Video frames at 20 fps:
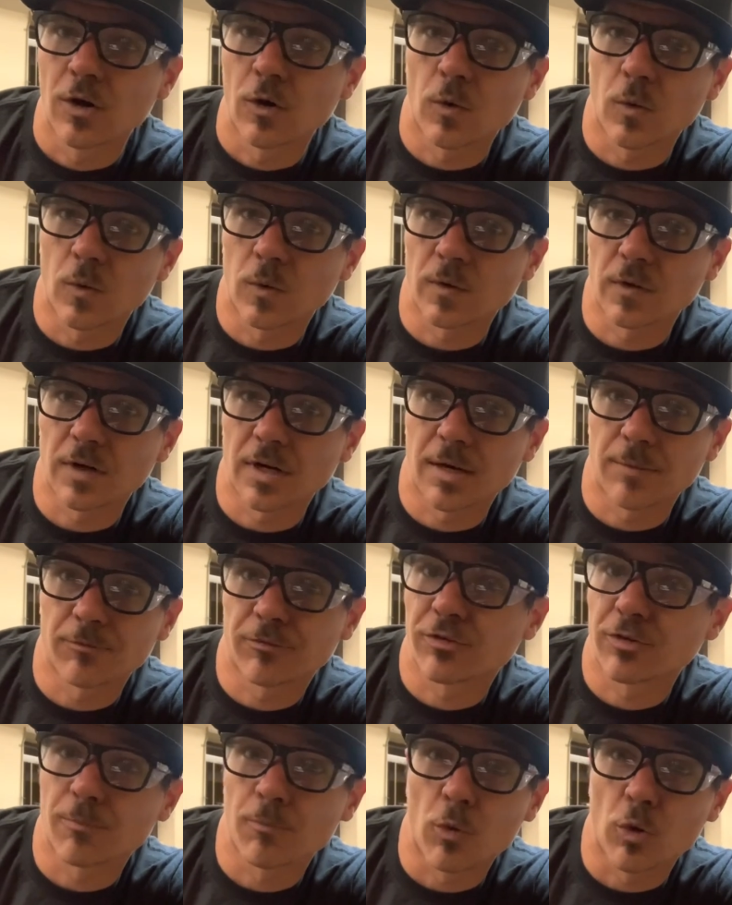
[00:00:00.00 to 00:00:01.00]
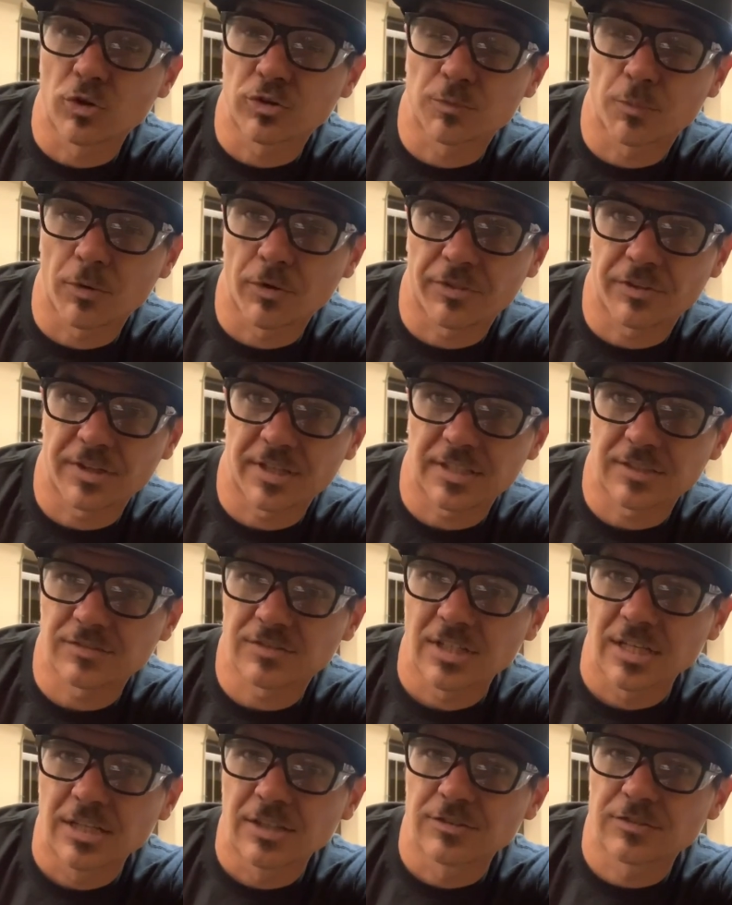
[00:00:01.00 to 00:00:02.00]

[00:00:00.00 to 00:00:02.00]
or for multiple things.